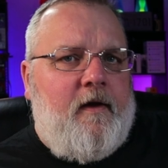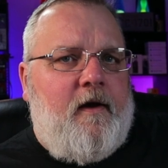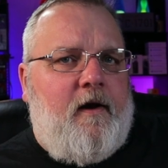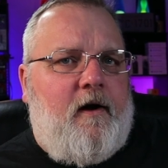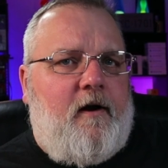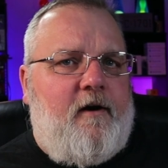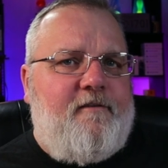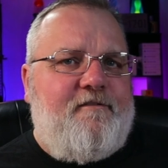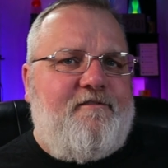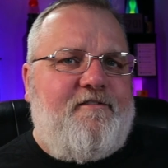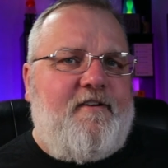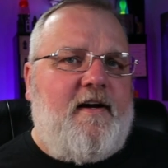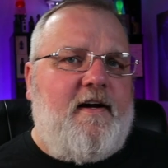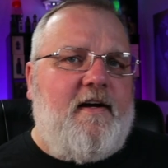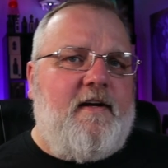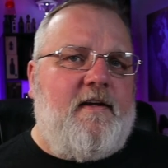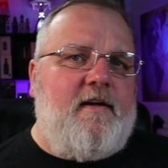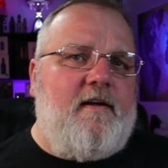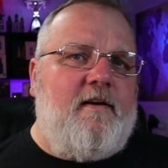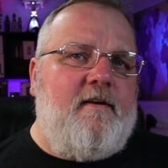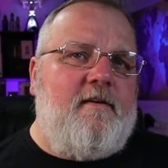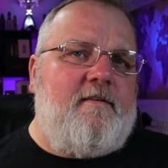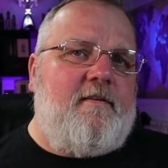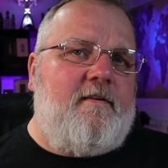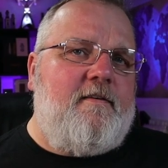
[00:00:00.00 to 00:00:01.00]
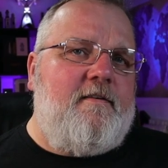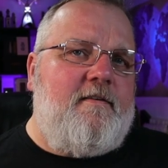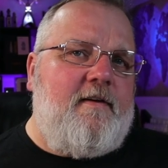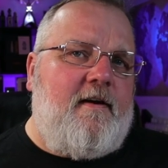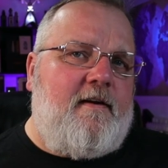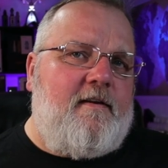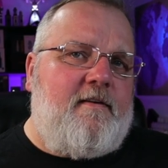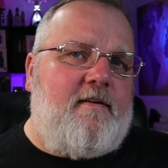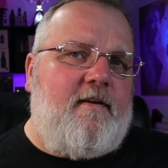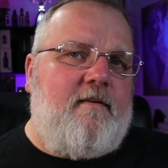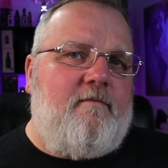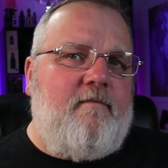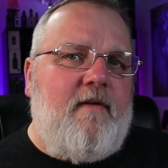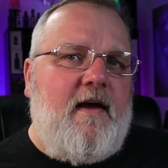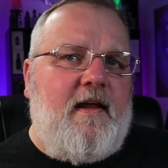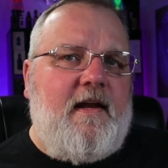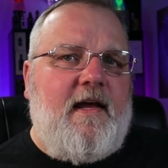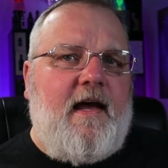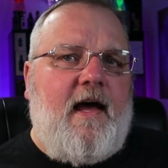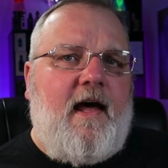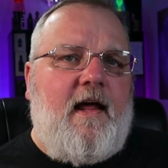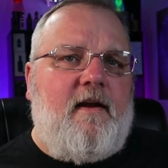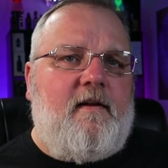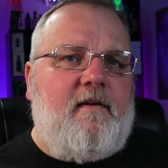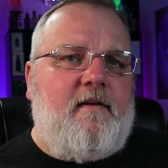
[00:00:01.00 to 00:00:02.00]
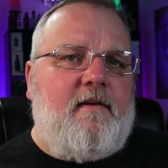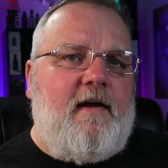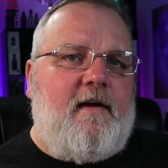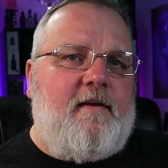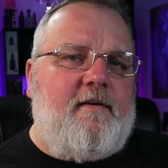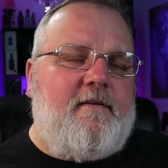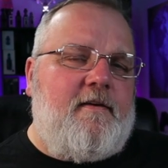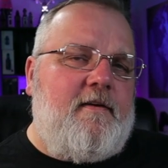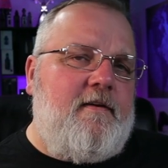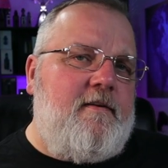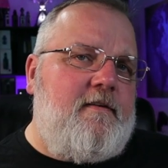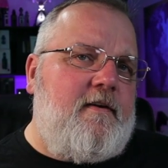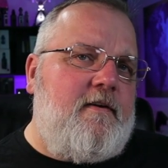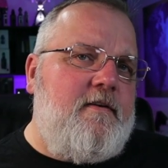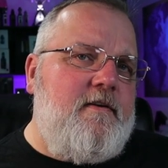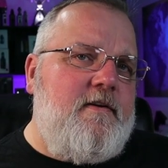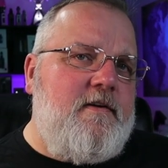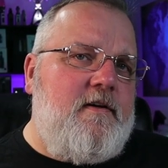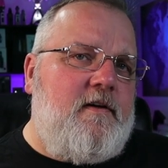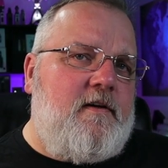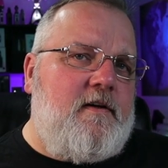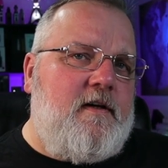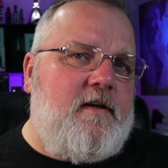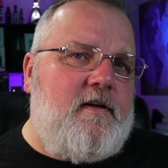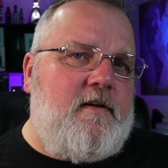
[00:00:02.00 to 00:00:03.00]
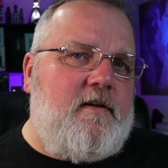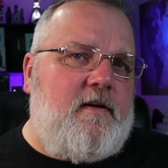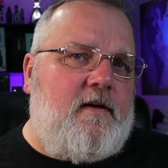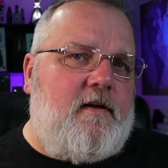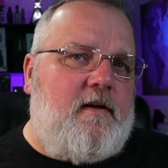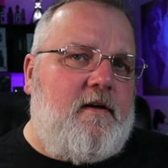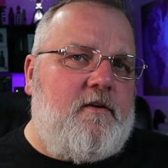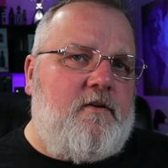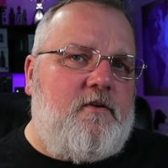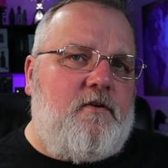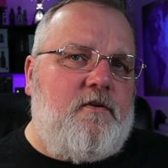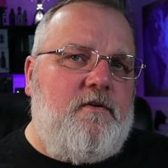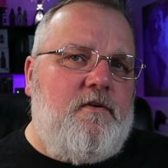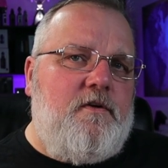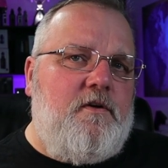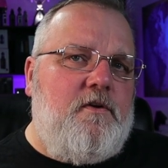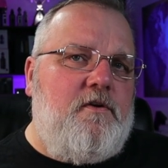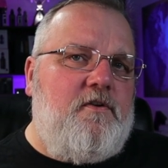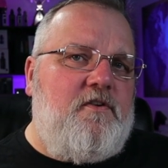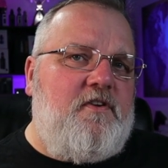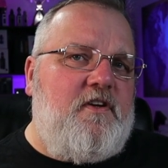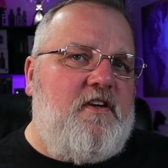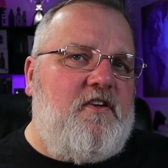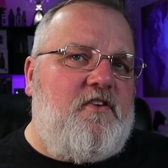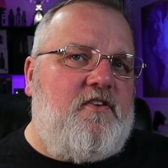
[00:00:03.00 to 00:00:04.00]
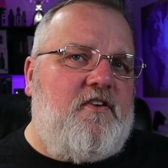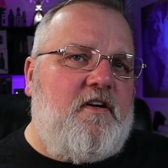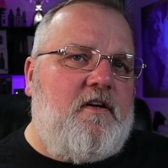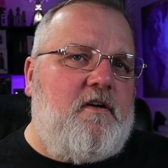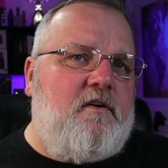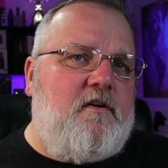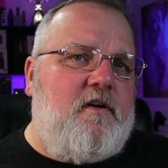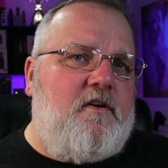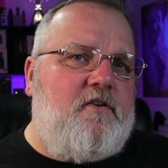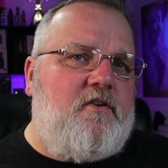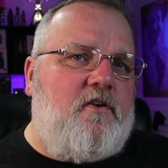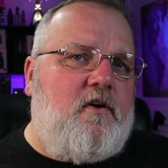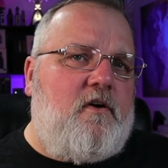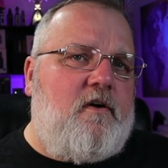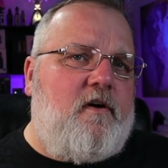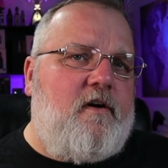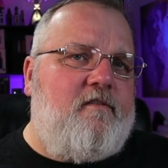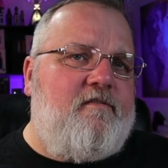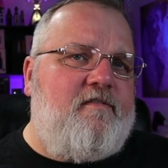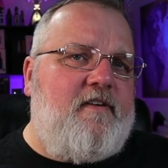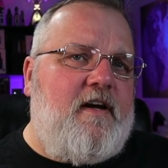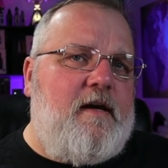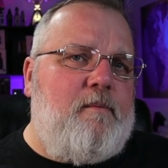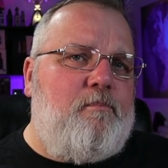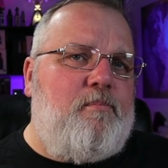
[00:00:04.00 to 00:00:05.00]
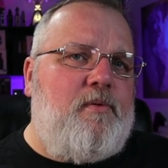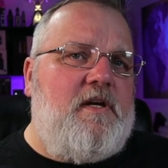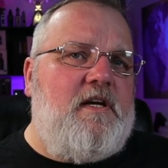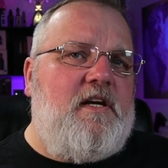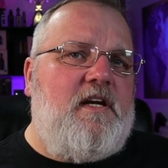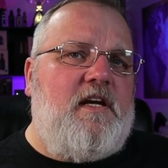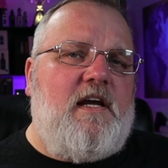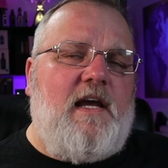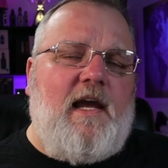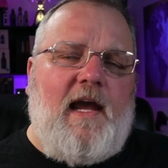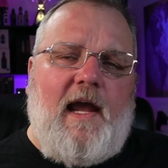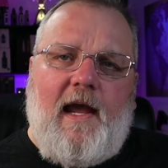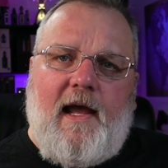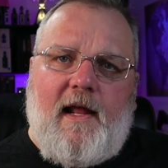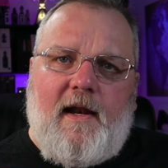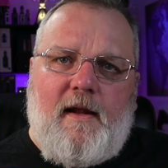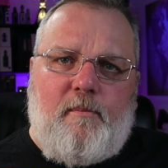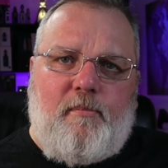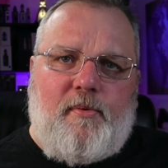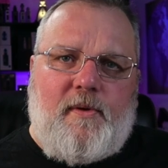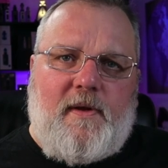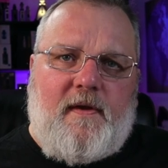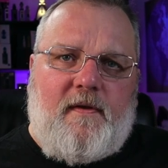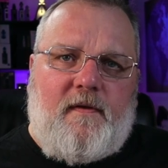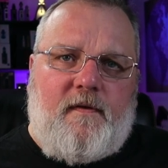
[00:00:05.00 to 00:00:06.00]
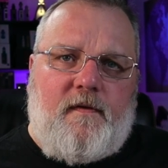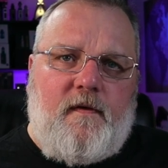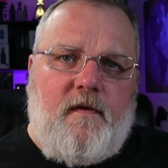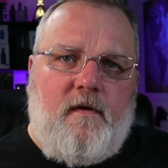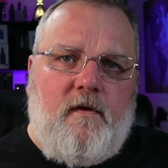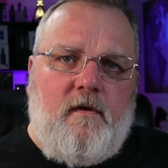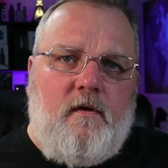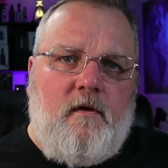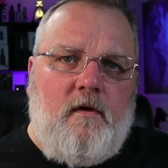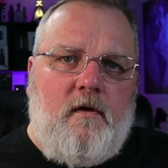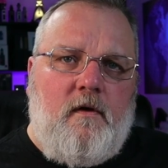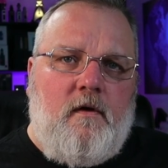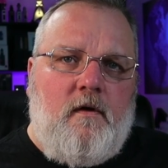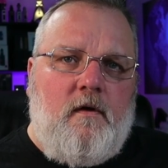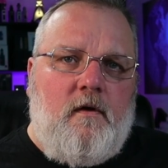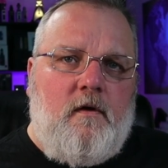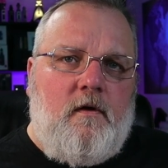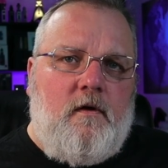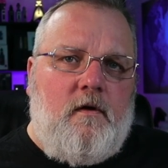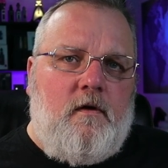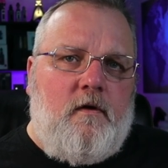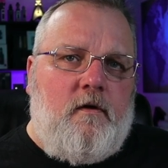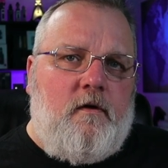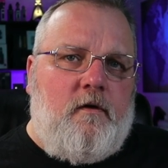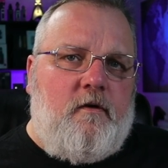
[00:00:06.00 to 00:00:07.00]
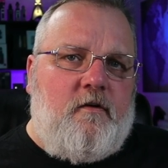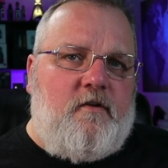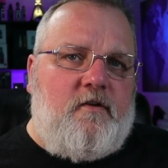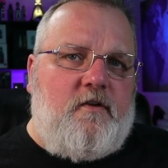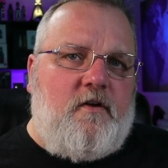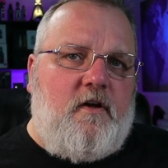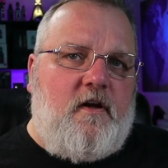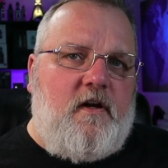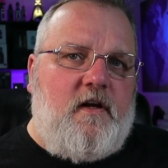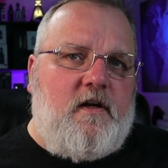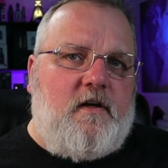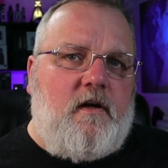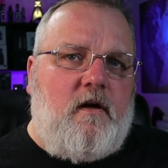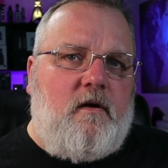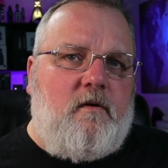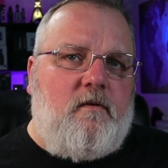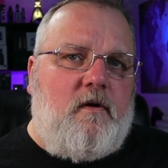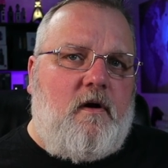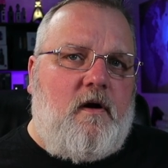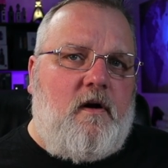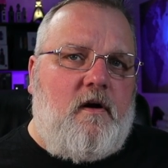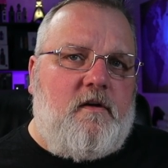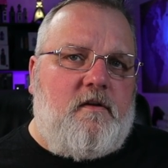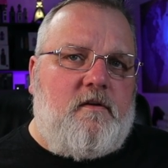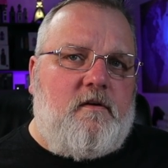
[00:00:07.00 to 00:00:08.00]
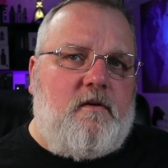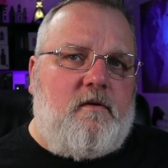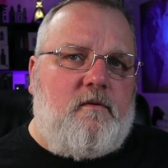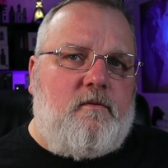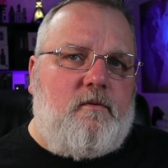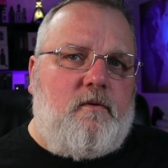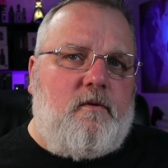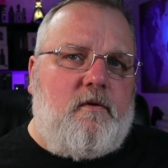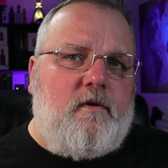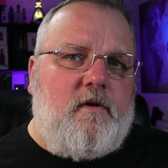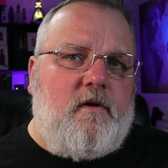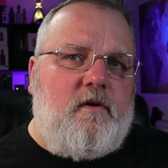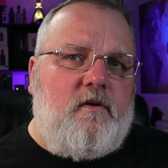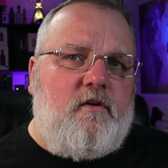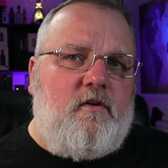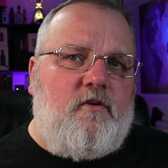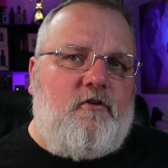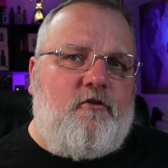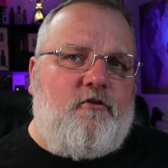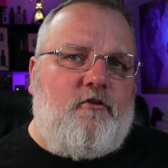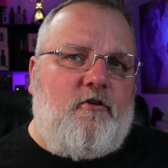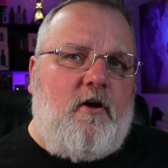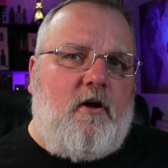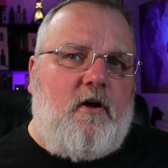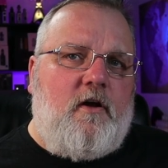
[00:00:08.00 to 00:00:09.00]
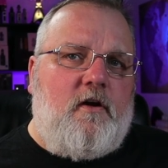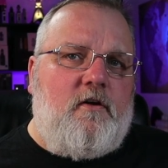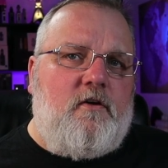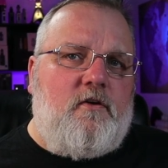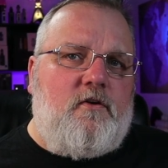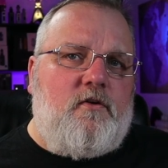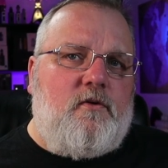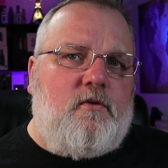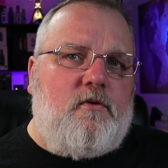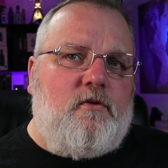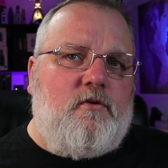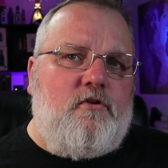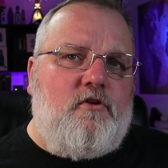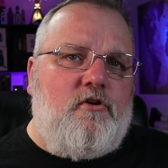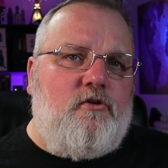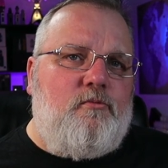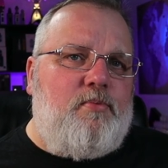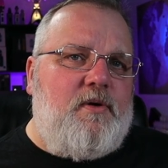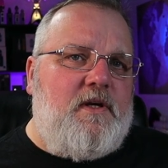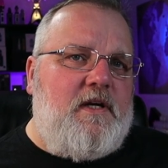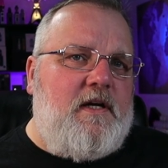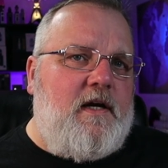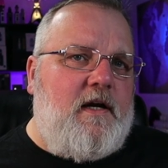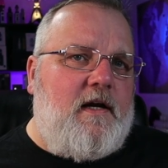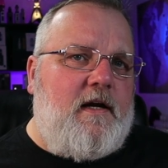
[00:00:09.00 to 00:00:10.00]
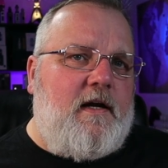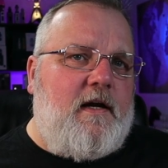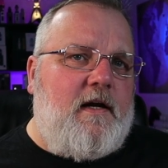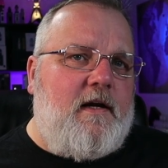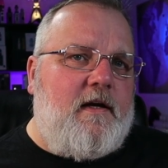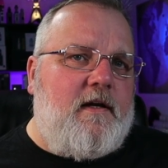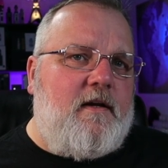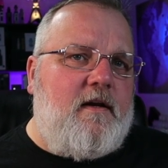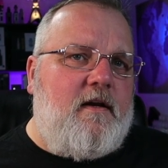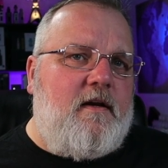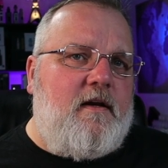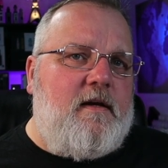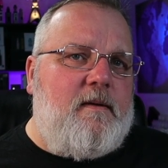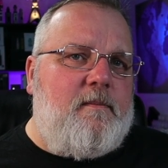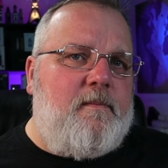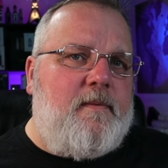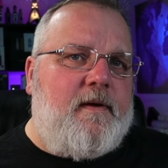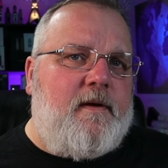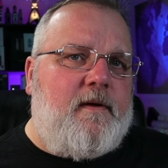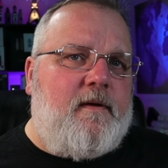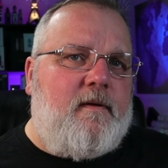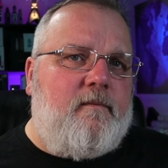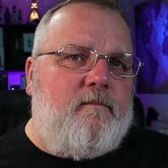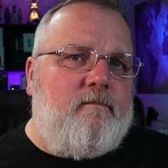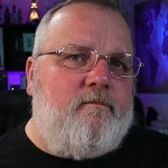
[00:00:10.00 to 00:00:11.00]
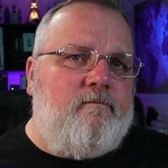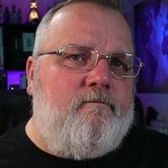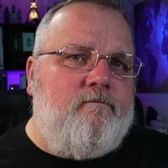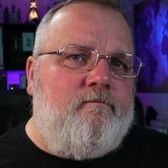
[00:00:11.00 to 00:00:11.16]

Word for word: Our findings suggest that many adolescents and young adults who use e cigarettes are vaping cannabis. Study co author Ruoyan Sun told UPI in an email.